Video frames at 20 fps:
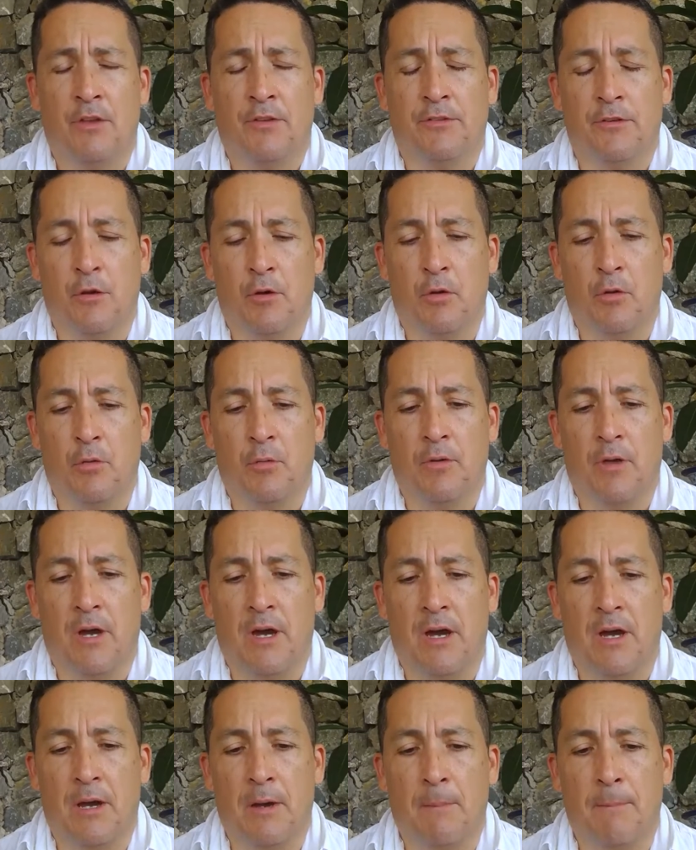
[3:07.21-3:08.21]
So
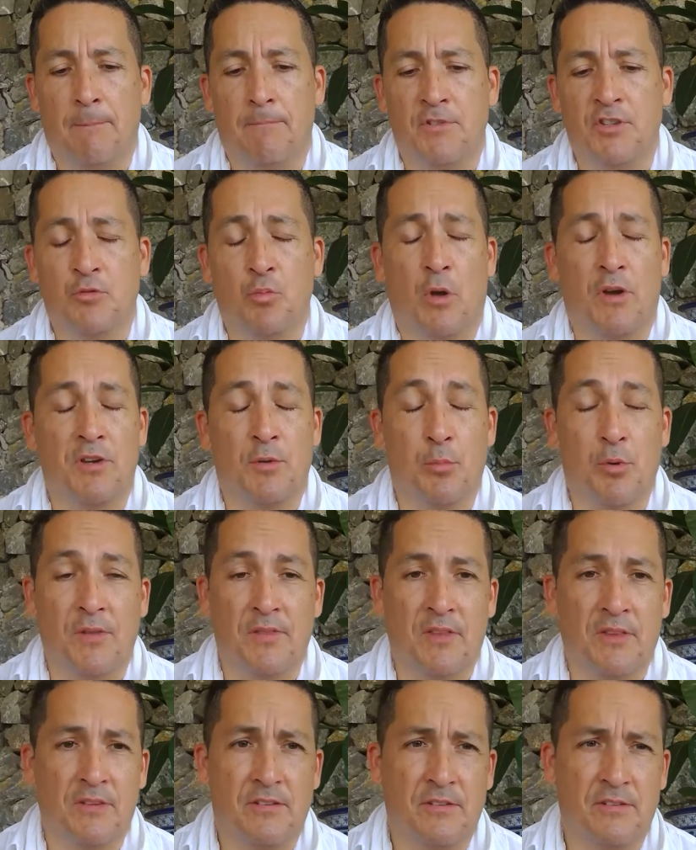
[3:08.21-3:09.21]
um, just wanted to
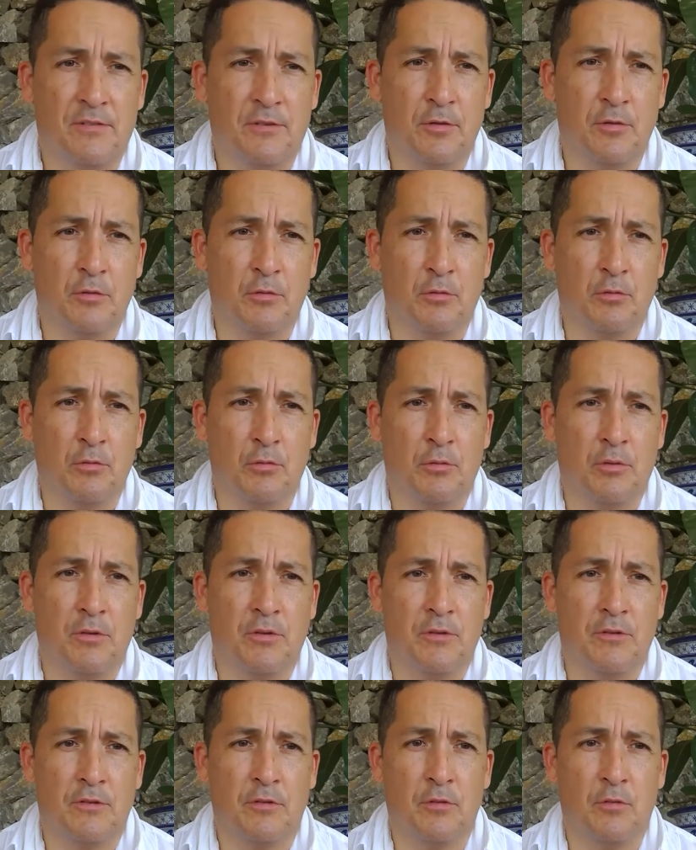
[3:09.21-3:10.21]
bring this to
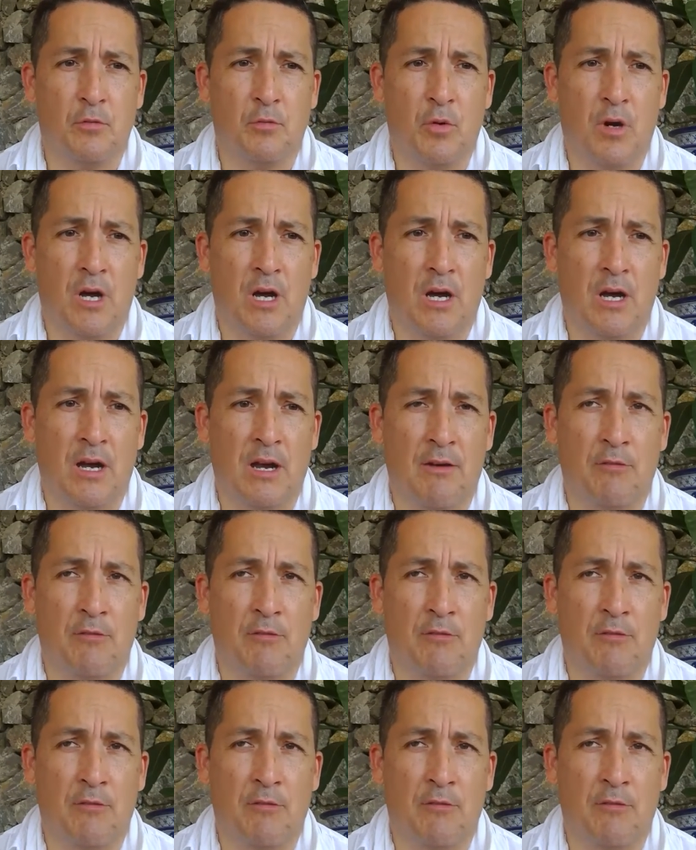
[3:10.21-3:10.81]
to uh,